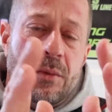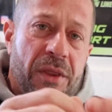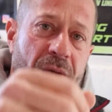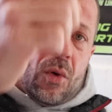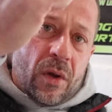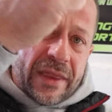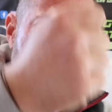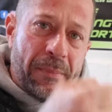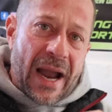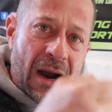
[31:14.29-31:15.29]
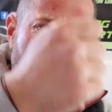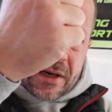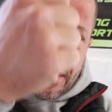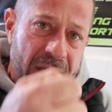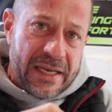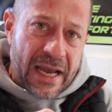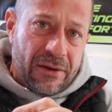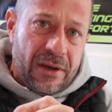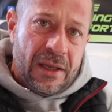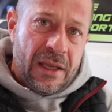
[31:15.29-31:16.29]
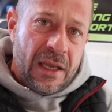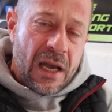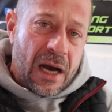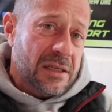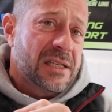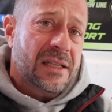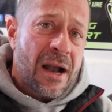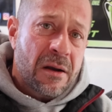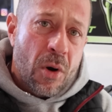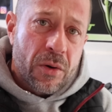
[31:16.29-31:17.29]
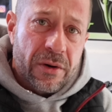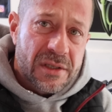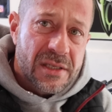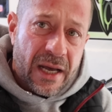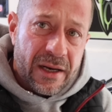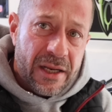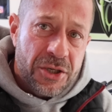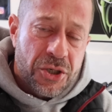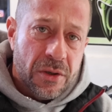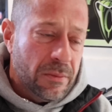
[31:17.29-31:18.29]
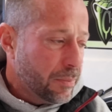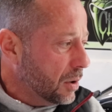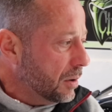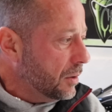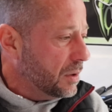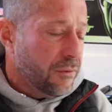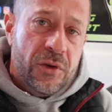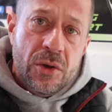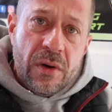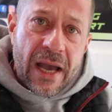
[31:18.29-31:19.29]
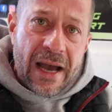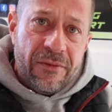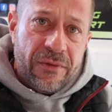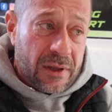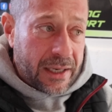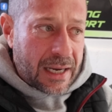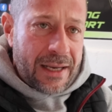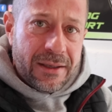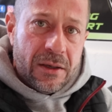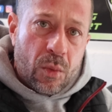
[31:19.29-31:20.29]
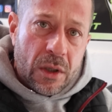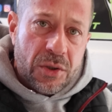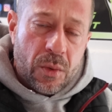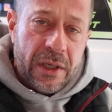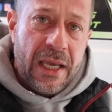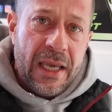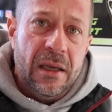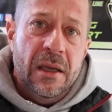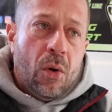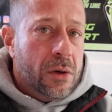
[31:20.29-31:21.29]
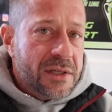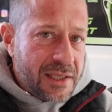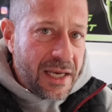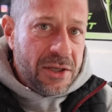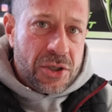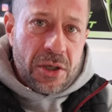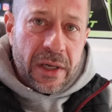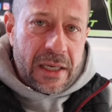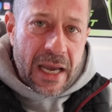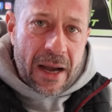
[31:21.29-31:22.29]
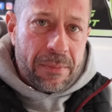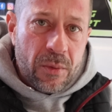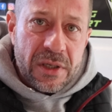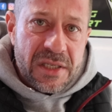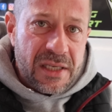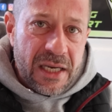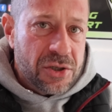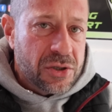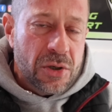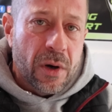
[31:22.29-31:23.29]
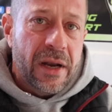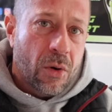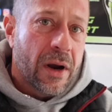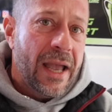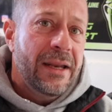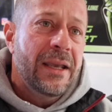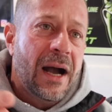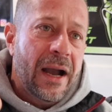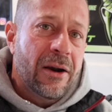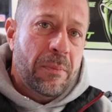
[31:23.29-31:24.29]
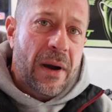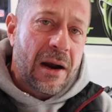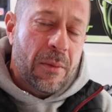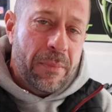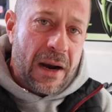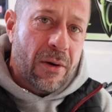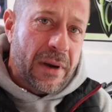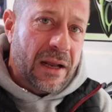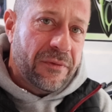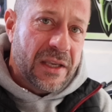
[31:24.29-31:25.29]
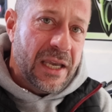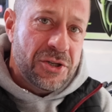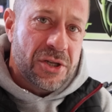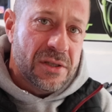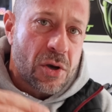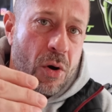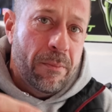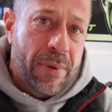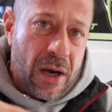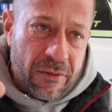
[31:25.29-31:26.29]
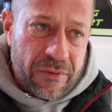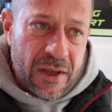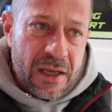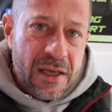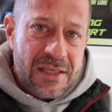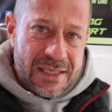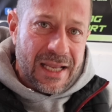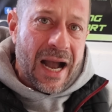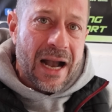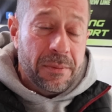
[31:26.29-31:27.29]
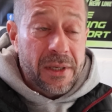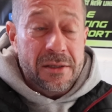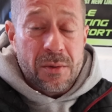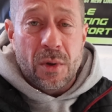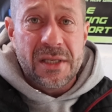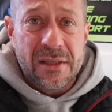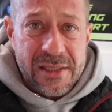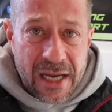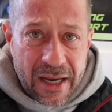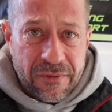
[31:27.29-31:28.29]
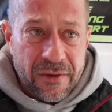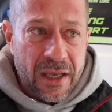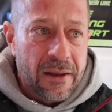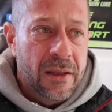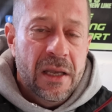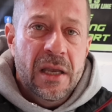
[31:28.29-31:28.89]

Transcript: with all that power coming down, on a stock motor, it's not an issue. But if you have, like I did, a 128 or a stage 2, it could happen with a stage 2 or any higher power modifications above stock because it wasn't designed for that.